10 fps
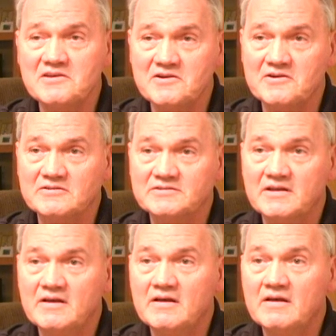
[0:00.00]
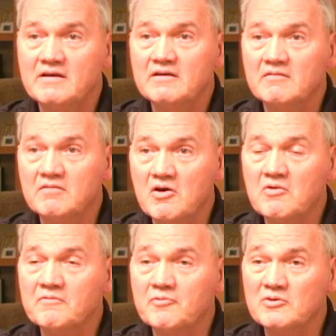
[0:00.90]
years of
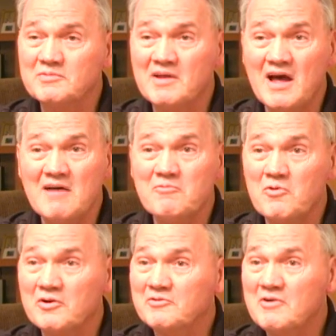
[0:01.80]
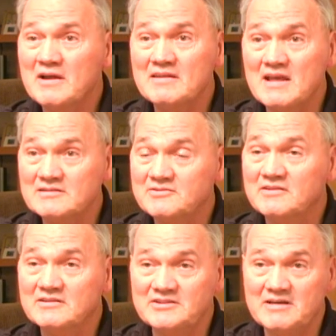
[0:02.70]
law enforcement, I've worked right next to
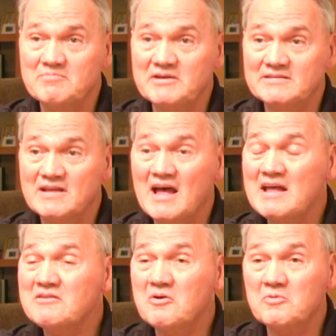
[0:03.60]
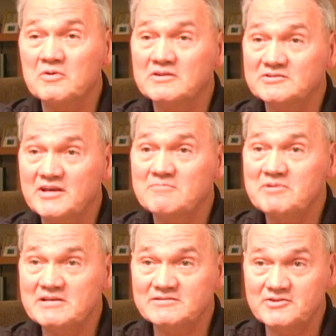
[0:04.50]
the JPs. I know what the
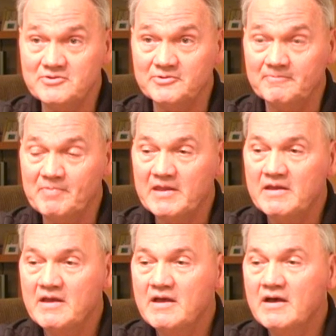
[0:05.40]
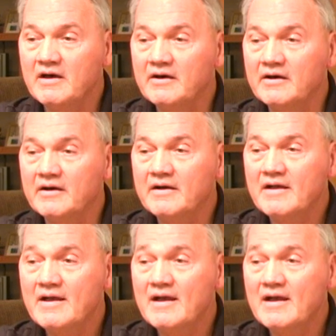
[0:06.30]
JPs do. I